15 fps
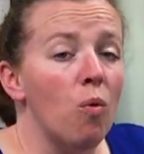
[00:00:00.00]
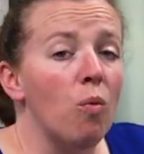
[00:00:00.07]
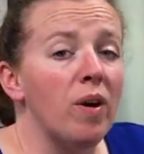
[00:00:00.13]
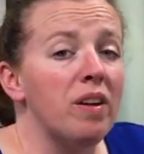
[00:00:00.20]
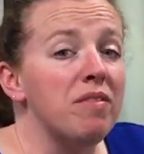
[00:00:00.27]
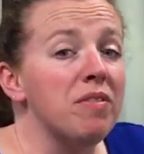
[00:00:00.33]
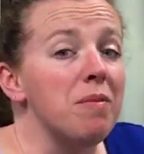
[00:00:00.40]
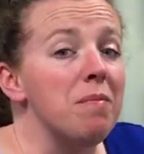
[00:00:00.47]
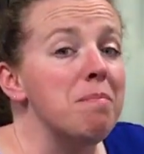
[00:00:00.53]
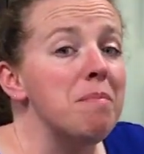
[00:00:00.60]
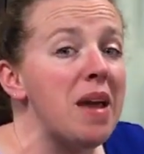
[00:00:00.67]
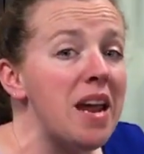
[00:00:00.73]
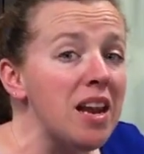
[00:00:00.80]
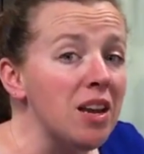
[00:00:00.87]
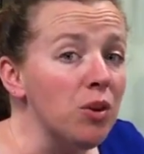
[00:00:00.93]
One of the
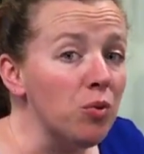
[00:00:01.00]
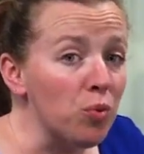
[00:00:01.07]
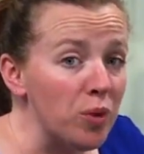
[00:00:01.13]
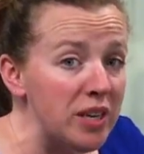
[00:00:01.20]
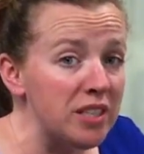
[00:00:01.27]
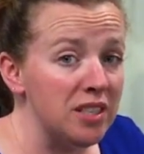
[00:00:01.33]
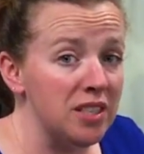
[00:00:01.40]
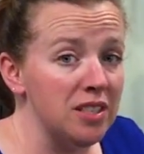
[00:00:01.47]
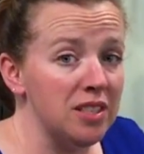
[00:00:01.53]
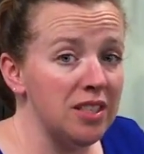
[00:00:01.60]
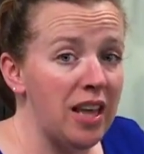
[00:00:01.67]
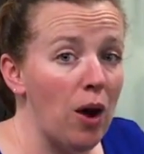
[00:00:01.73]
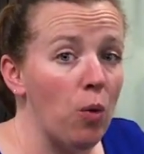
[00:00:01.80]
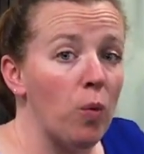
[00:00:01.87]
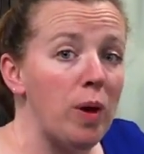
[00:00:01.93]
main
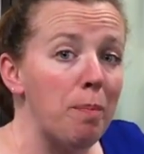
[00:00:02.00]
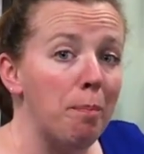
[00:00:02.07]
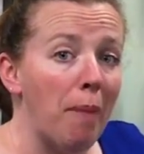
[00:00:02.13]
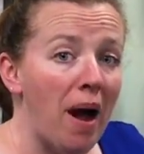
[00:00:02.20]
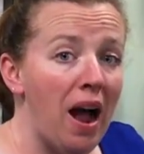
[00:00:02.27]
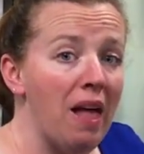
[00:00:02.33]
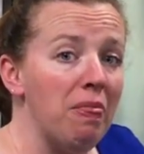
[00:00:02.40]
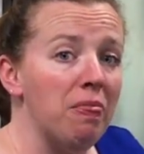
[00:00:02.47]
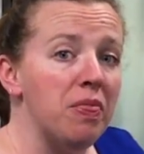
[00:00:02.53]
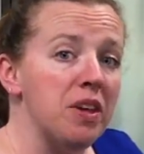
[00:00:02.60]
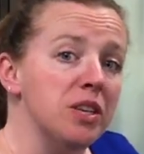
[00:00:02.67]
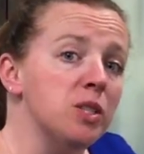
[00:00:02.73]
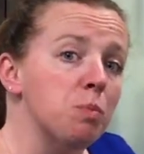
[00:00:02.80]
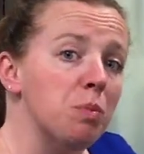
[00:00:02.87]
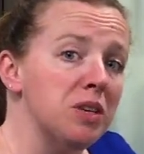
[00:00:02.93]
reasons that we bought
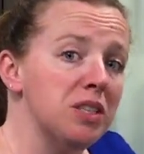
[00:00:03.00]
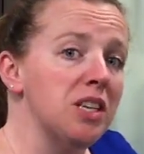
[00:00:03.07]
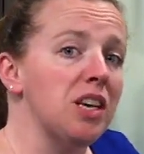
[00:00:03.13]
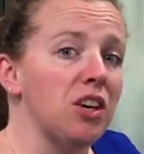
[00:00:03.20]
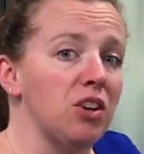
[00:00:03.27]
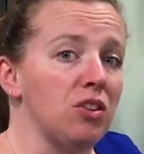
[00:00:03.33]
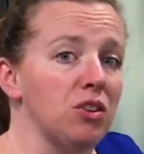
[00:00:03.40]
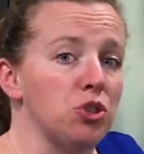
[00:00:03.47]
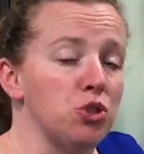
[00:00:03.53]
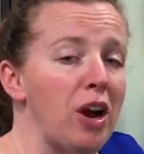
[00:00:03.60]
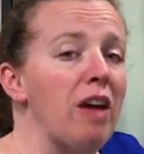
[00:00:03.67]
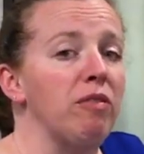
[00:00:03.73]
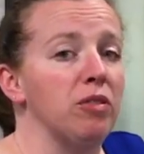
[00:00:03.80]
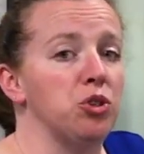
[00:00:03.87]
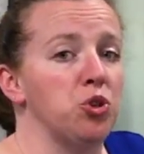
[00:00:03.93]
this particular
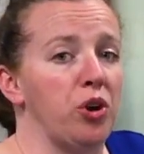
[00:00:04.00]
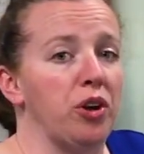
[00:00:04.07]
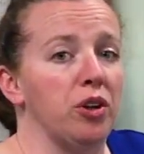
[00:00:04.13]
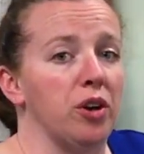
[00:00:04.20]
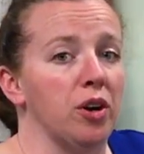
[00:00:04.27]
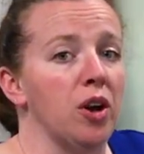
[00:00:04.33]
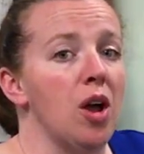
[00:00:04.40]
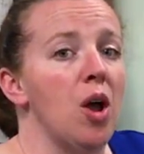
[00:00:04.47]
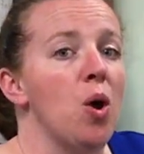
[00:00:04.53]
travel trailer